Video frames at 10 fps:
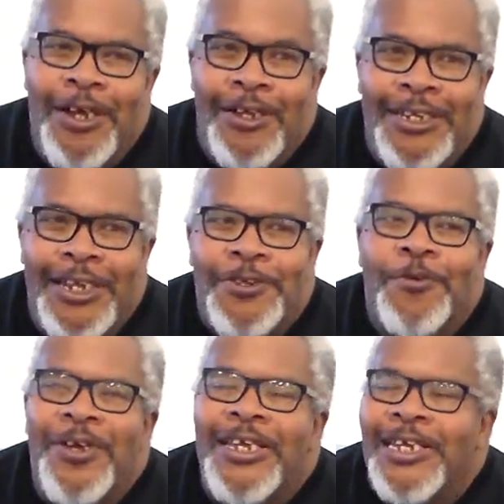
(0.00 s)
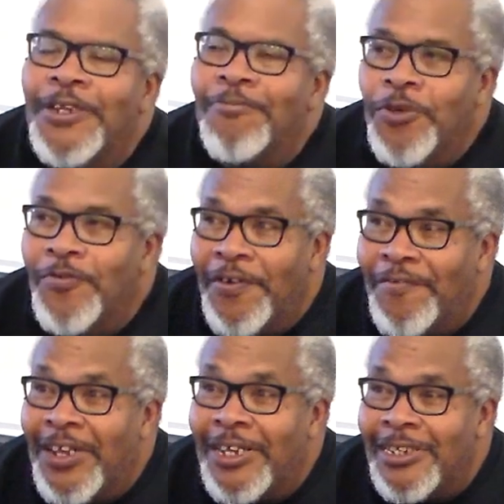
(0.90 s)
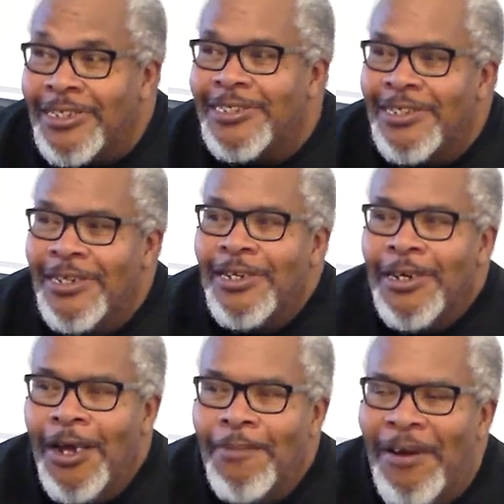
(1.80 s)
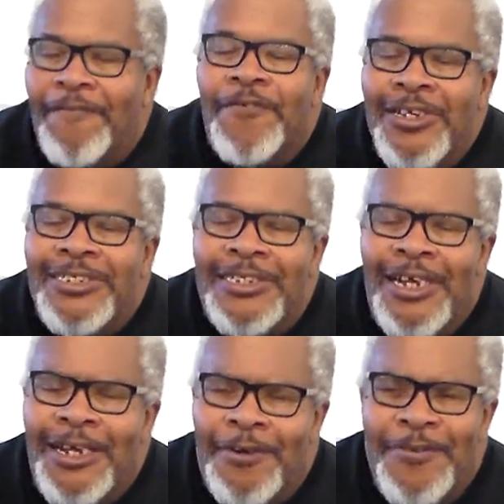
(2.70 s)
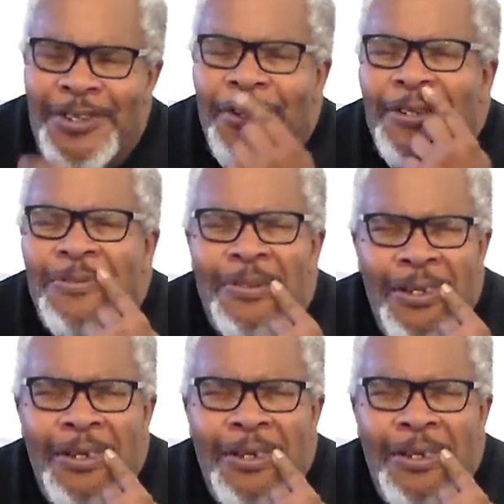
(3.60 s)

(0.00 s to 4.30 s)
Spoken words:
We call it like the weekend of moving vans. My friends and I, we thought,